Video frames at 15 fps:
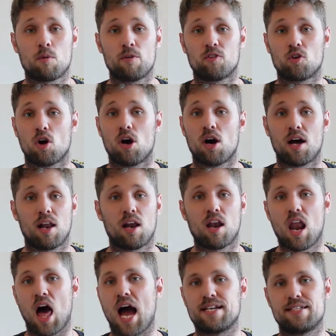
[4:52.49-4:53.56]
we've got a
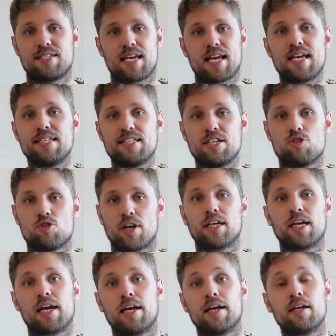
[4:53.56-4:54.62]
light, easy
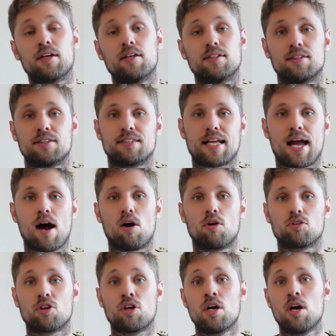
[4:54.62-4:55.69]
drinking stout